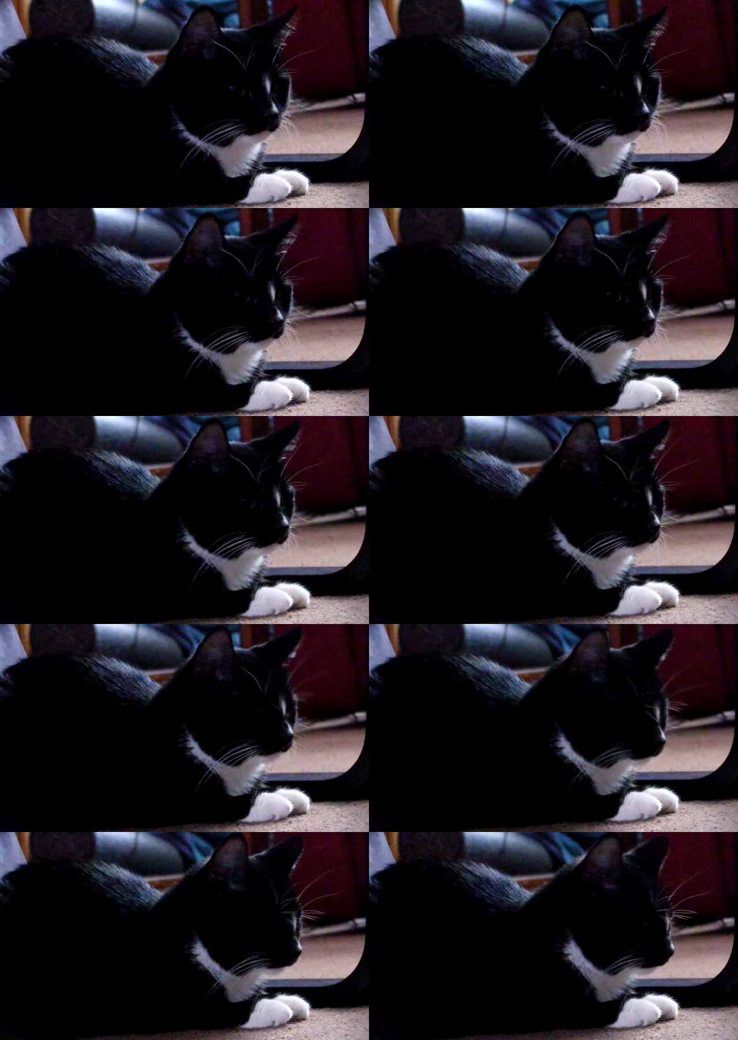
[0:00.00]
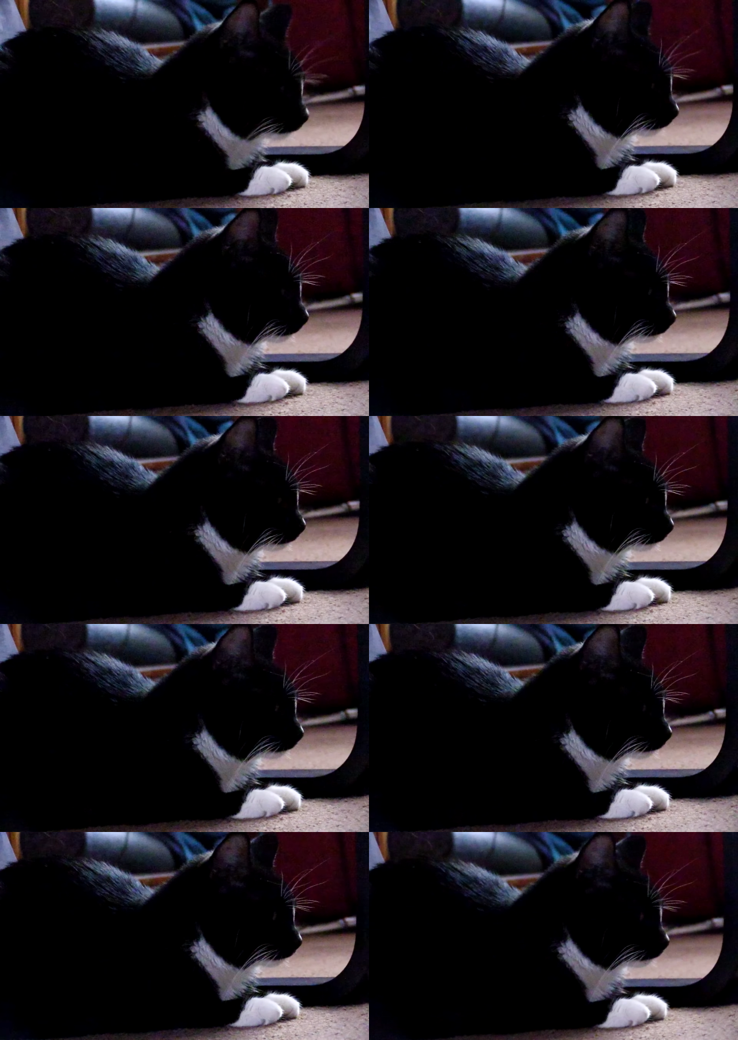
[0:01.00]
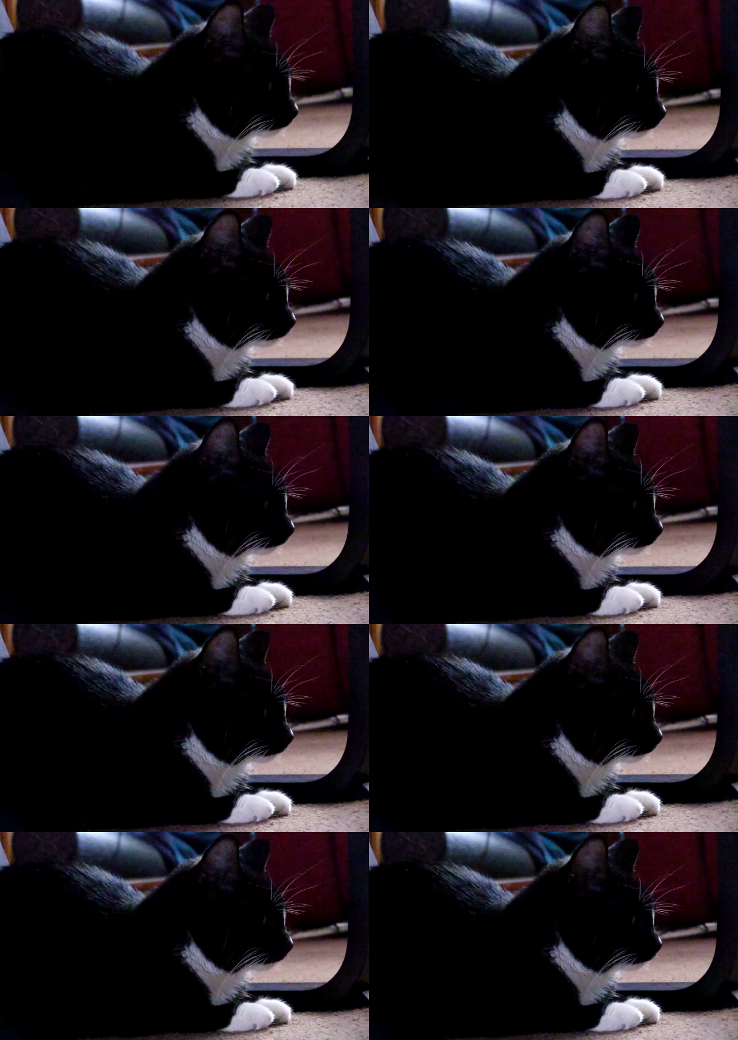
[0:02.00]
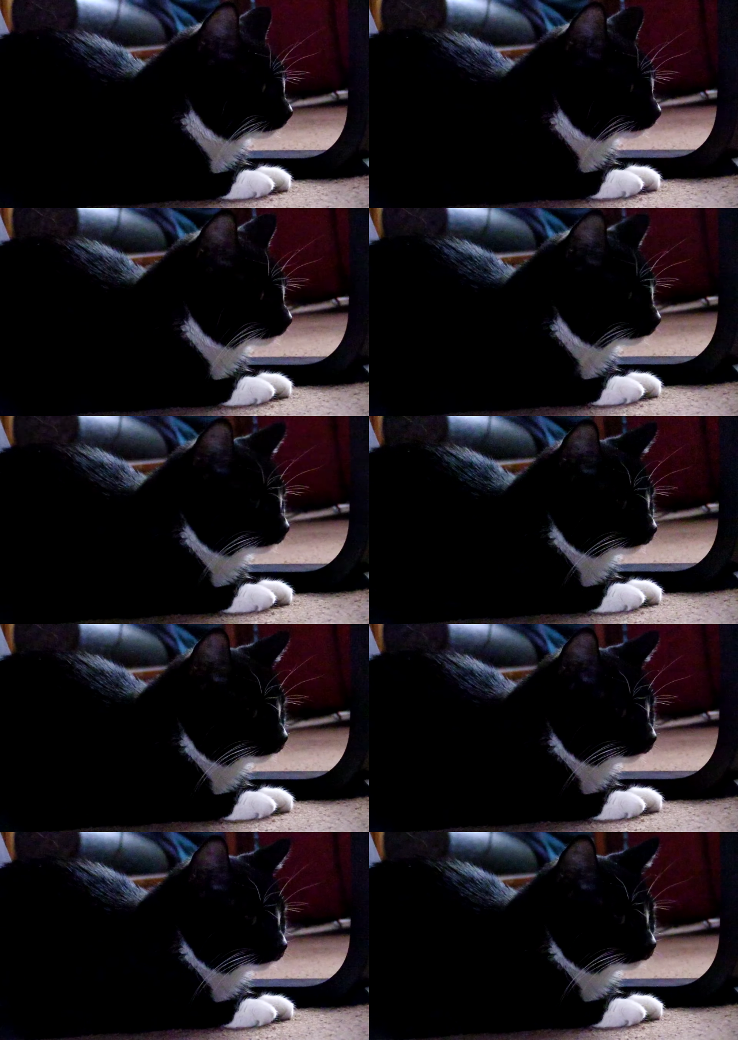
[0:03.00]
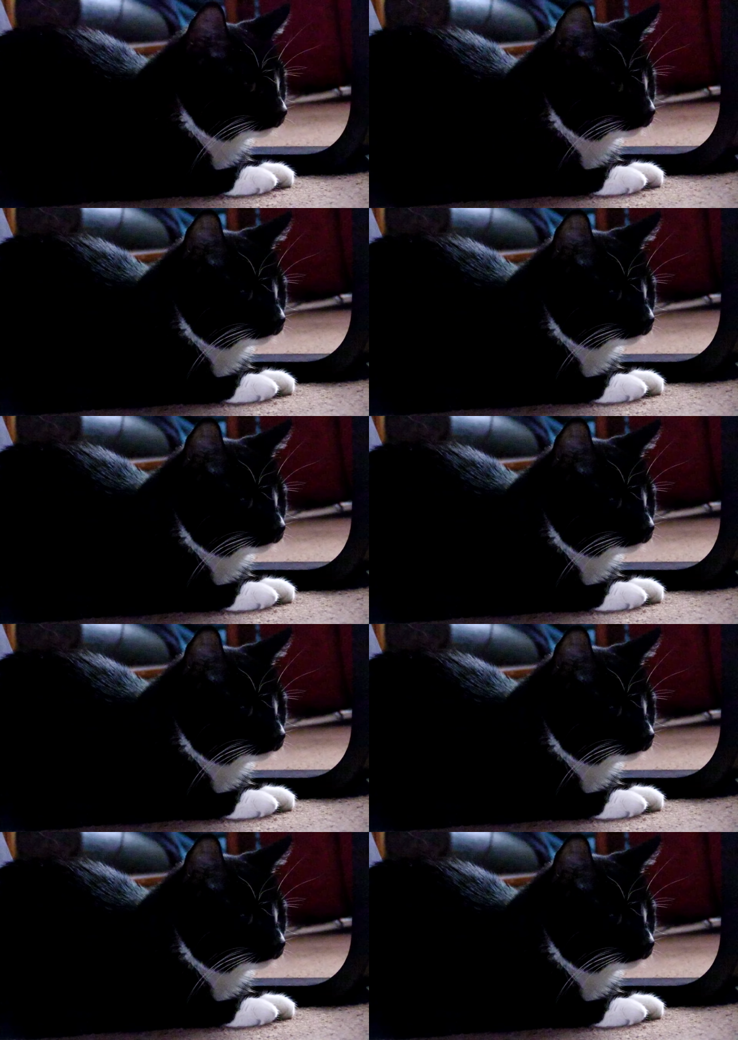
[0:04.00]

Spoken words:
[unreadable: no face in view]